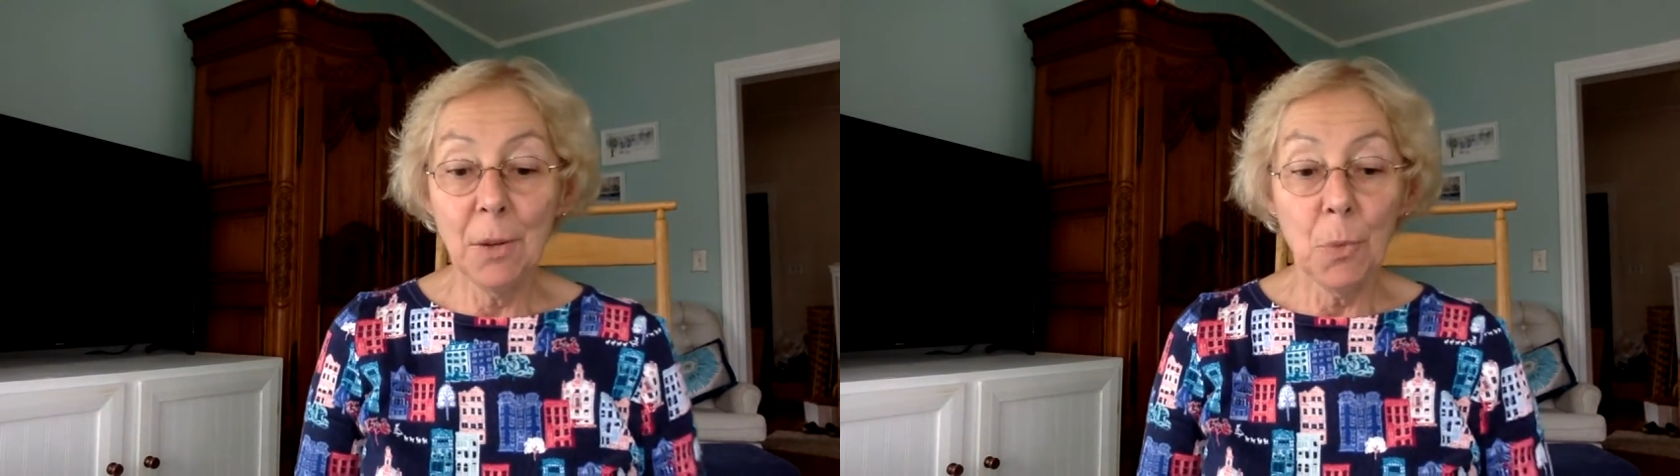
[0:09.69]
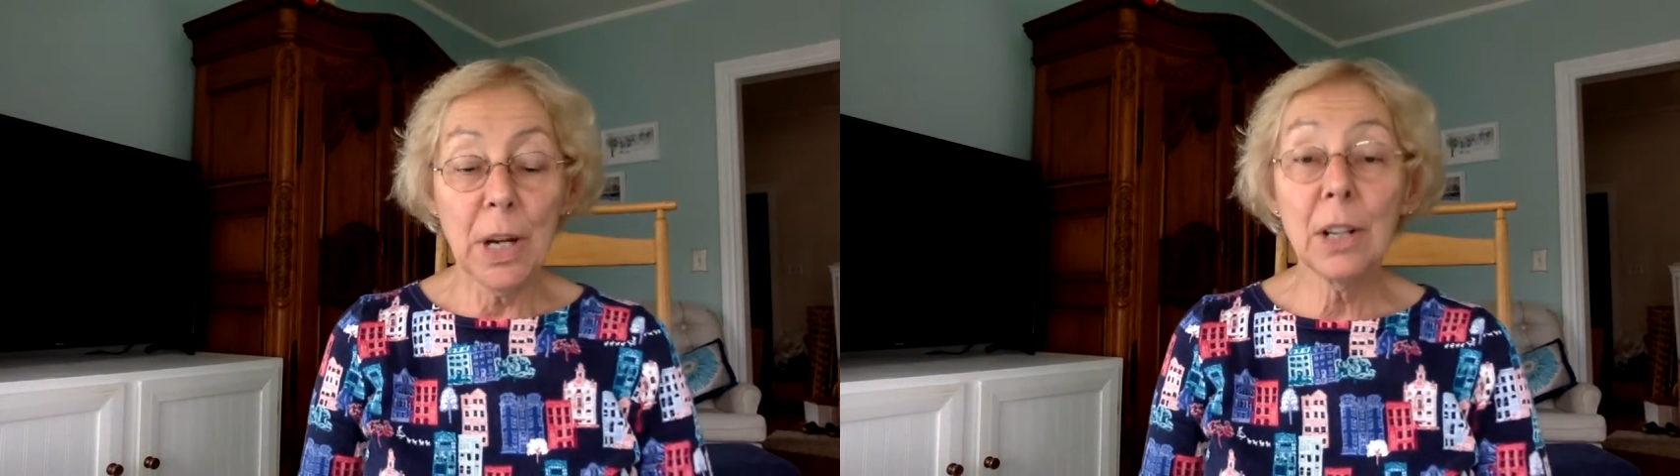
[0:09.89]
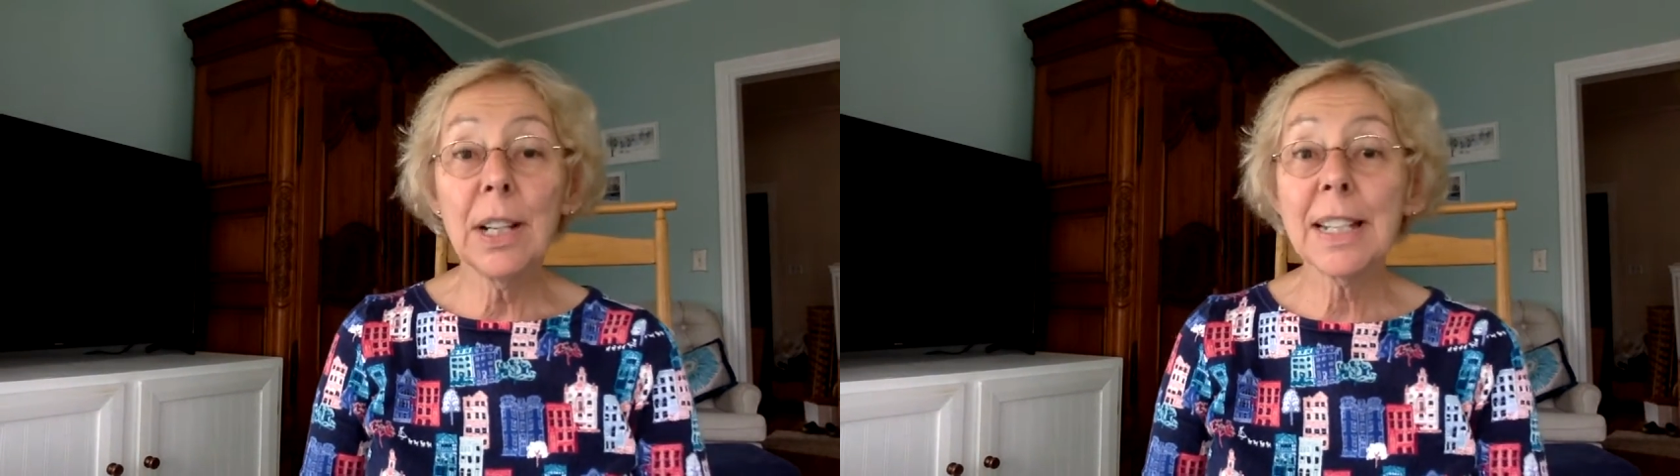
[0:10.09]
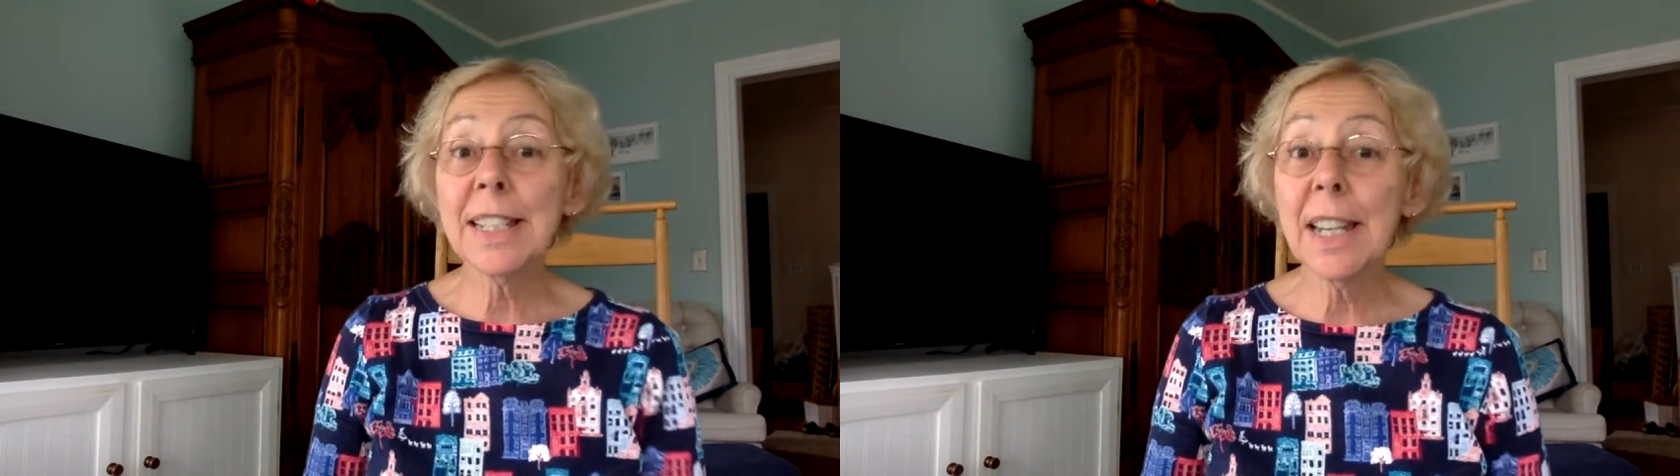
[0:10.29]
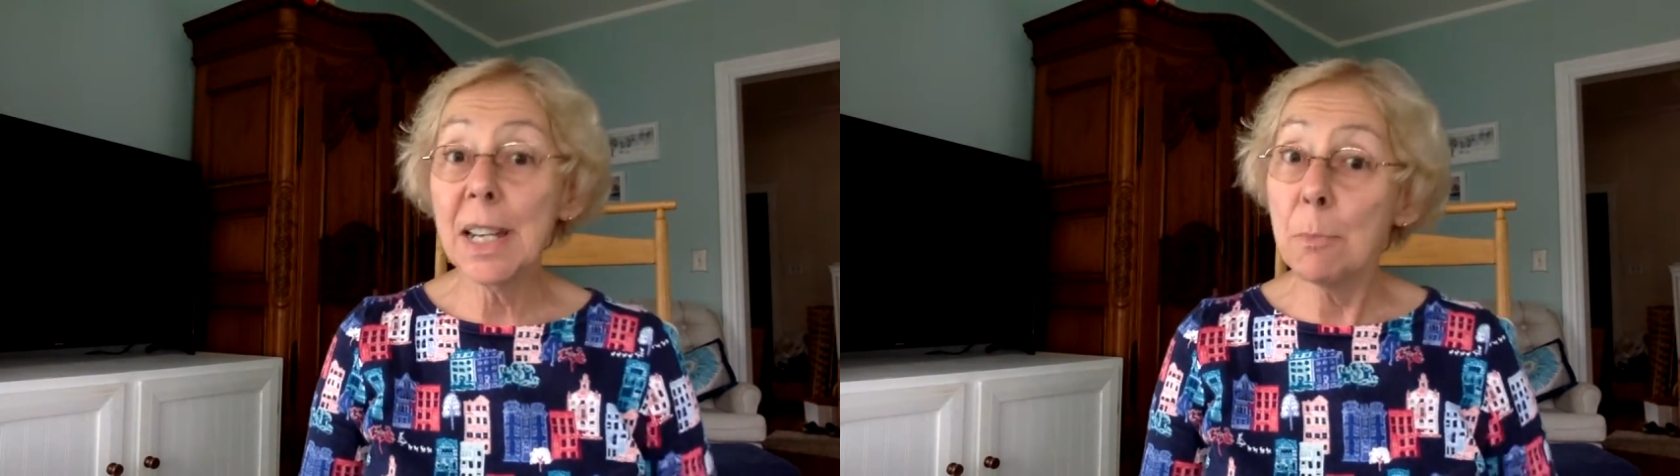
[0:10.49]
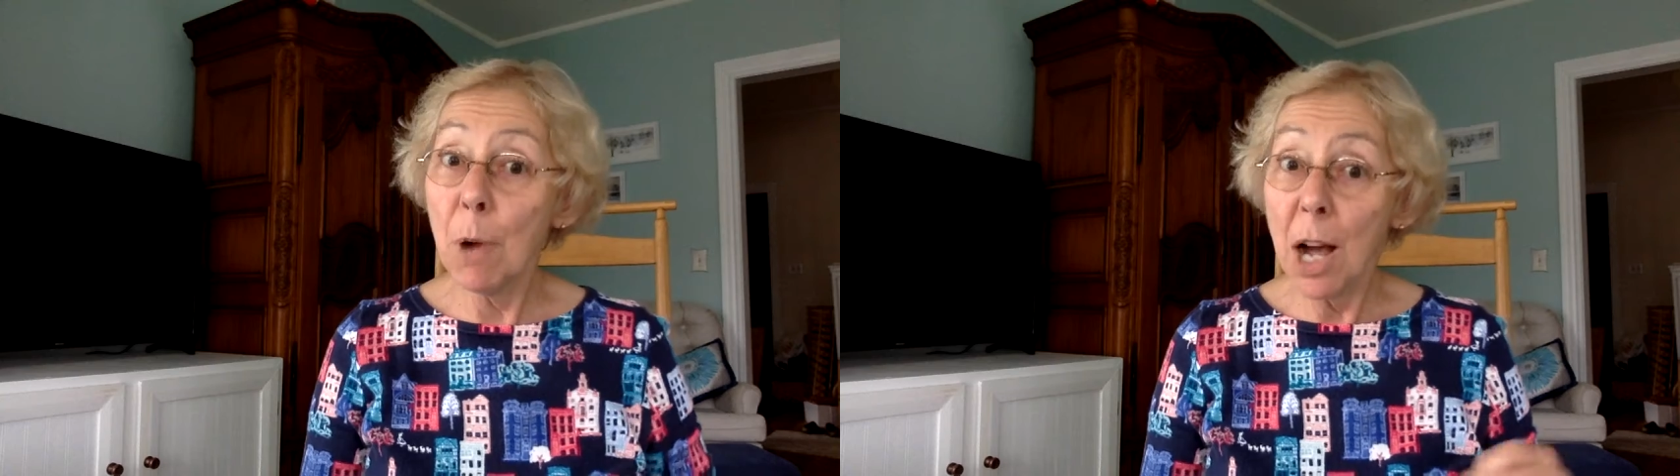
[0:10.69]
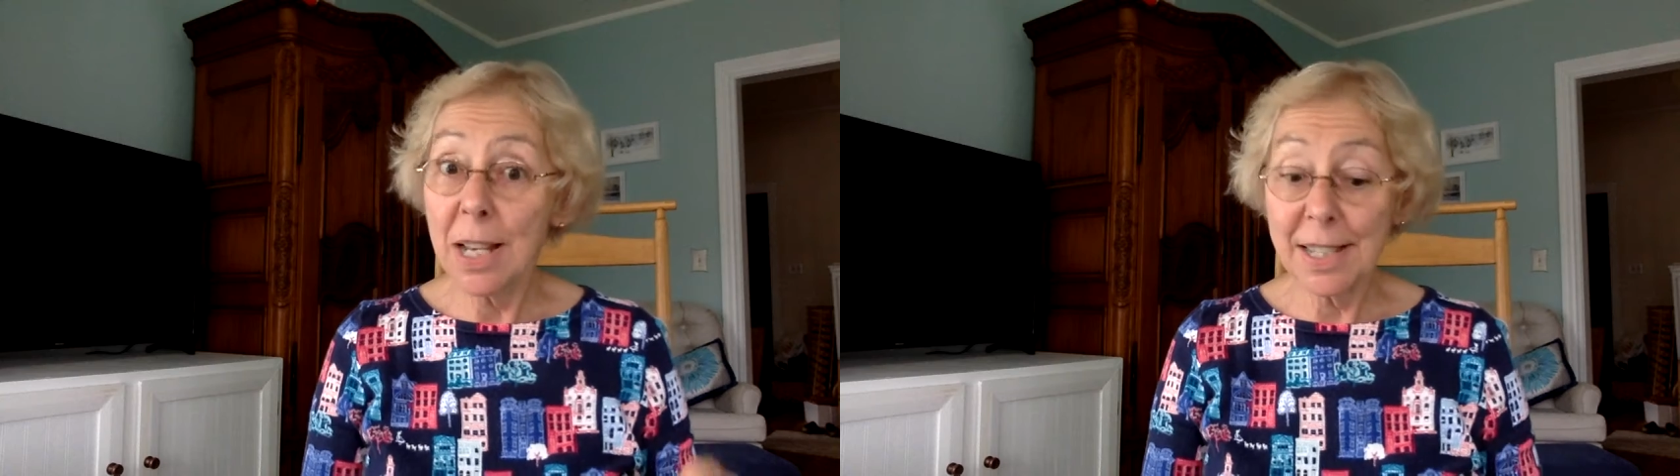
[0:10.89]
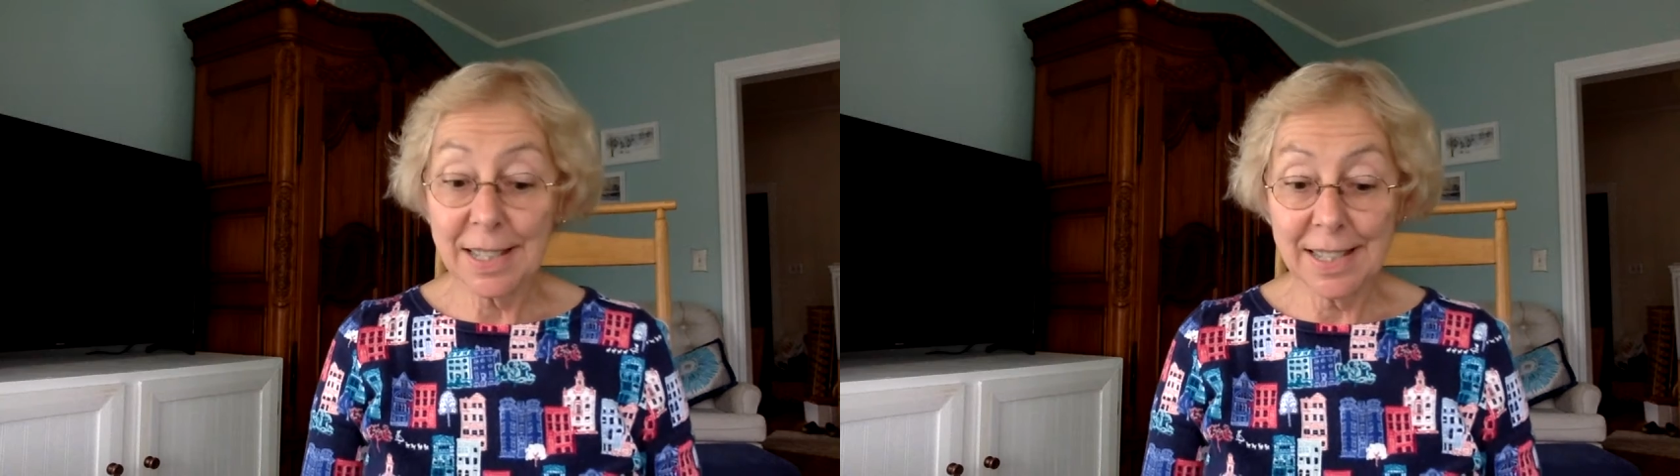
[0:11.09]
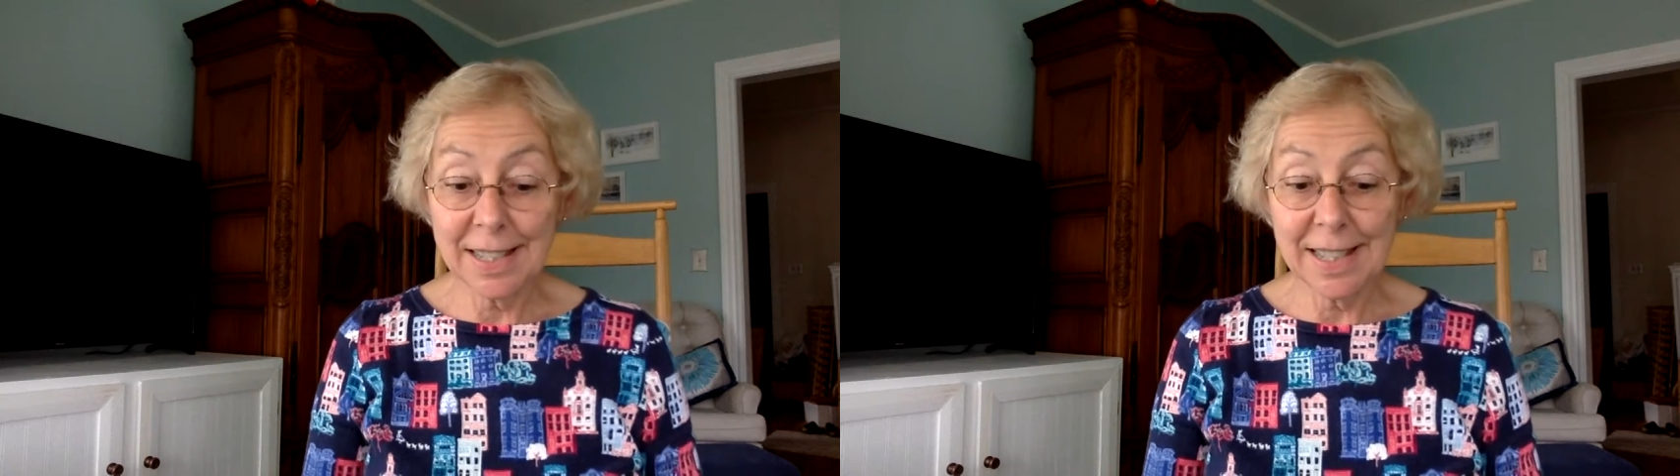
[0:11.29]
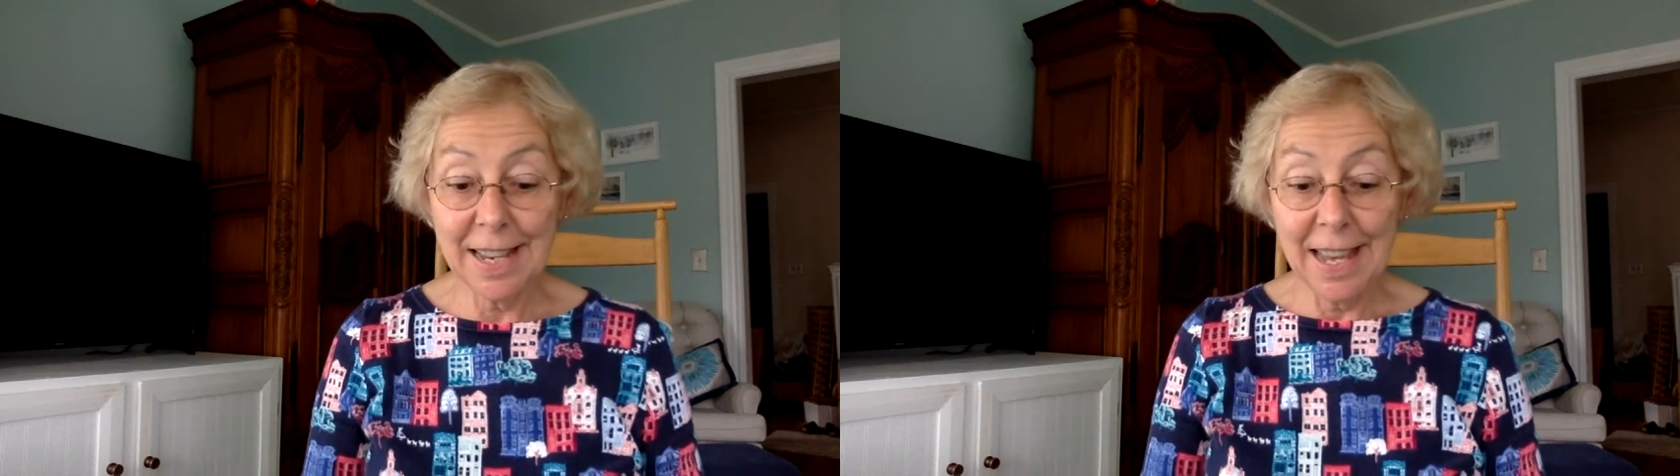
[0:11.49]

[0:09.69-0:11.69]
We're going to study mosques,